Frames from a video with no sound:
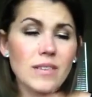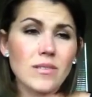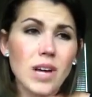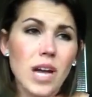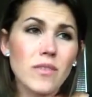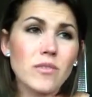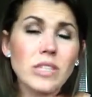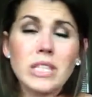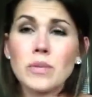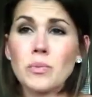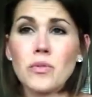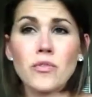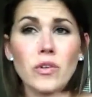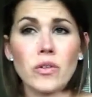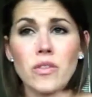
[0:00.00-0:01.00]
I really
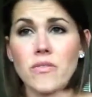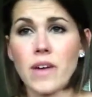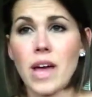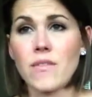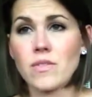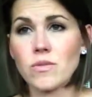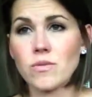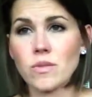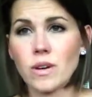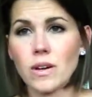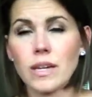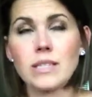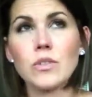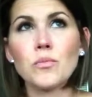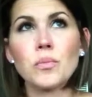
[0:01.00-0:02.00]
prefer the 5-in-1. I
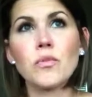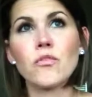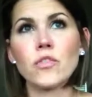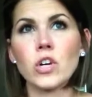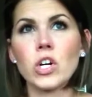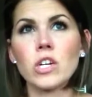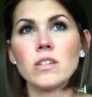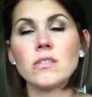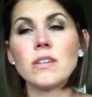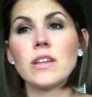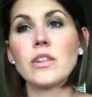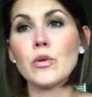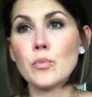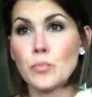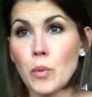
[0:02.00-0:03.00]
don't prefer.
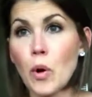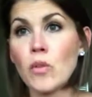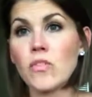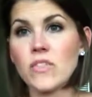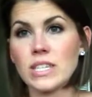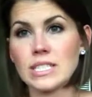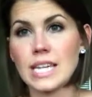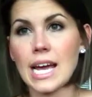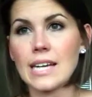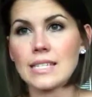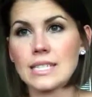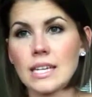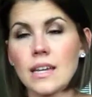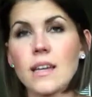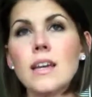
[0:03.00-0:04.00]
They're both
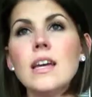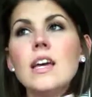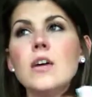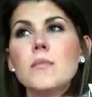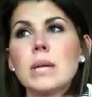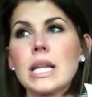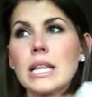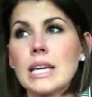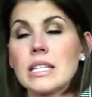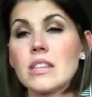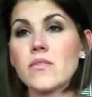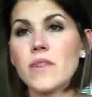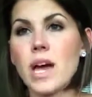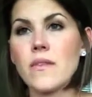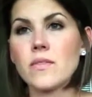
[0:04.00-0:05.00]
fantastic, but I like the
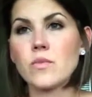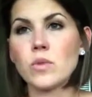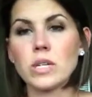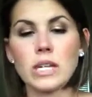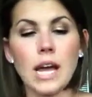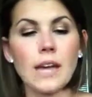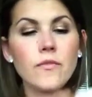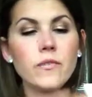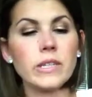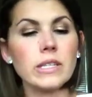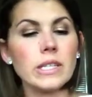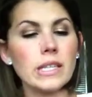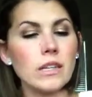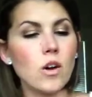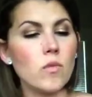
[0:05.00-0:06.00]
5-in-1. I feel
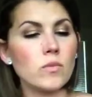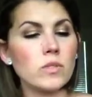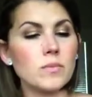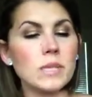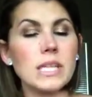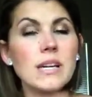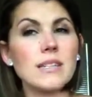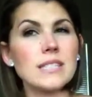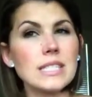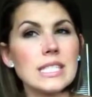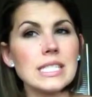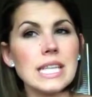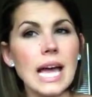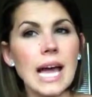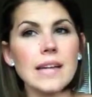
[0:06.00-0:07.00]
like almost because this
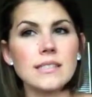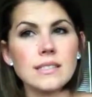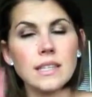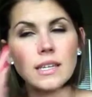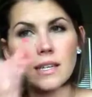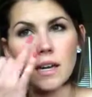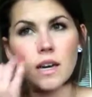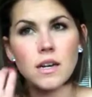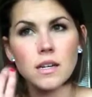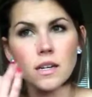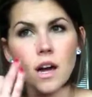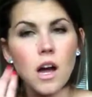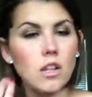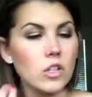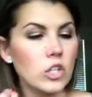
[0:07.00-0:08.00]
has like a
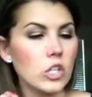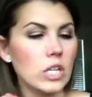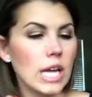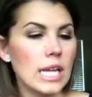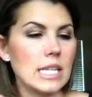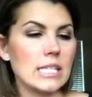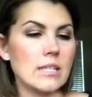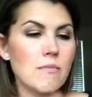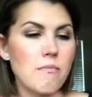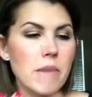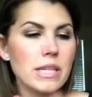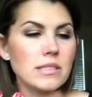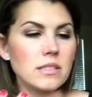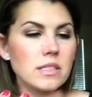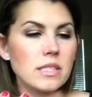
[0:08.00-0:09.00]
color and it's
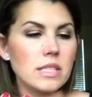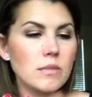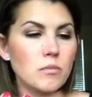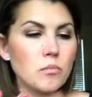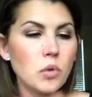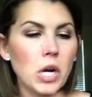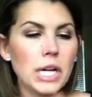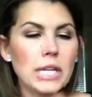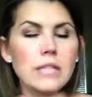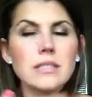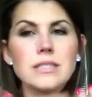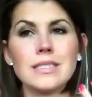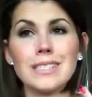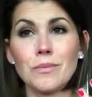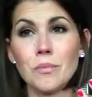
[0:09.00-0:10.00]
meant to brighten
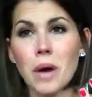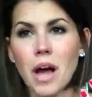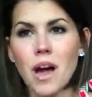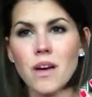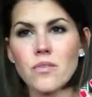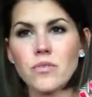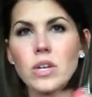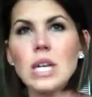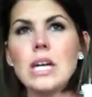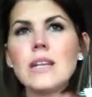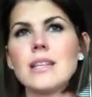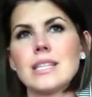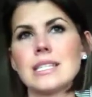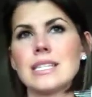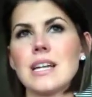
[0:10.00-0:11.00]
and depuff,
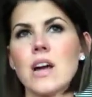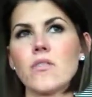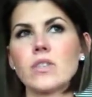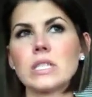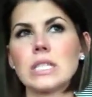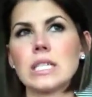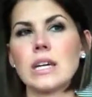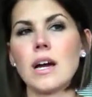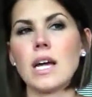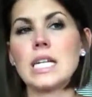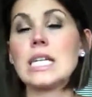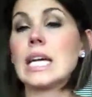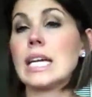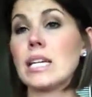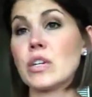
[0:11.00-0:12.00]
that it's not really a
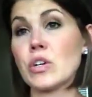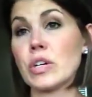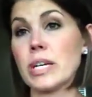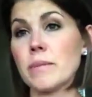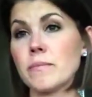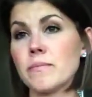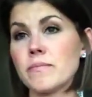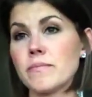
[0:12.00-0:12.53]
night cream.